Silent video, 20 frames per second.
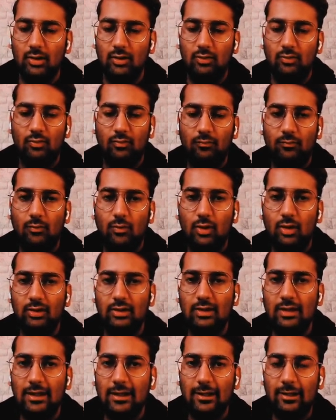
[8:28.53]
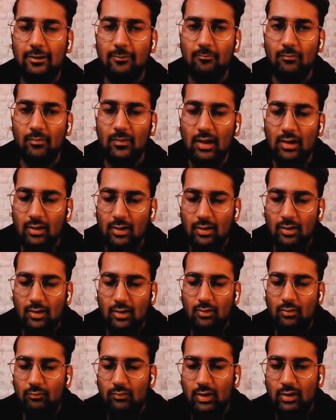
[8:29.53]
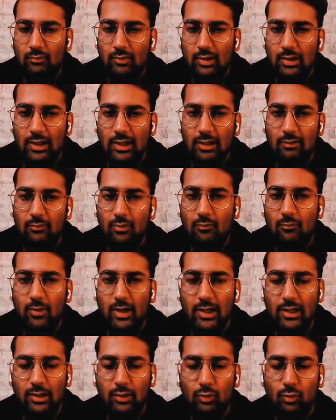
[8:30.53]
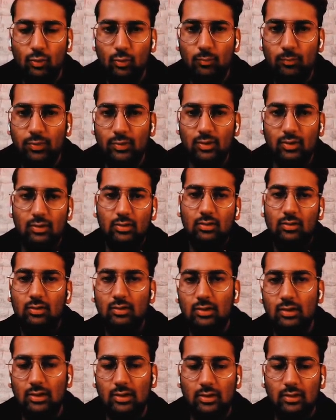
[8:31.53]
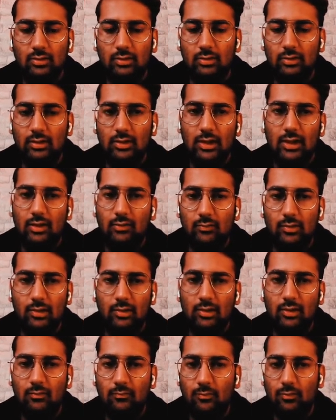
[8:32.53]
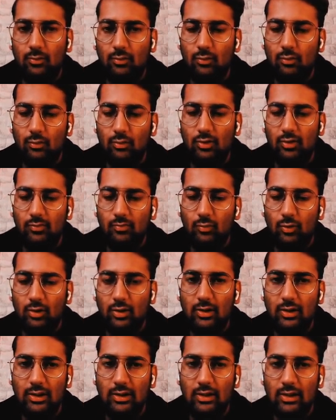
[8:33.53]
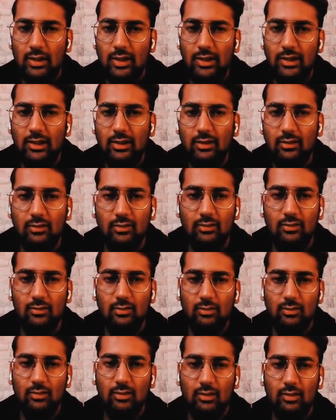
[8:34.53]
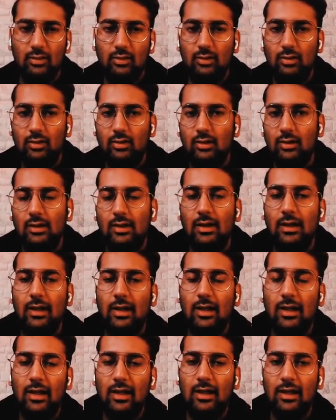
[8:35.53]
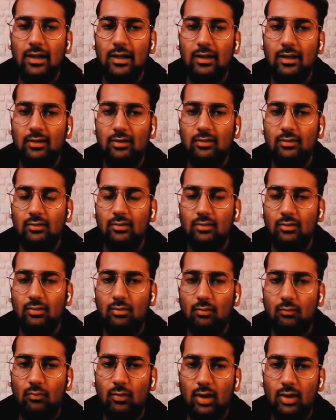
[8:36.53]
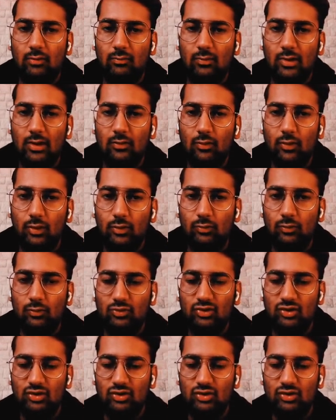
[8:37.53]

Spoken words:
So for that we will have a while loop that will run for low is smaller than high, and what we are going to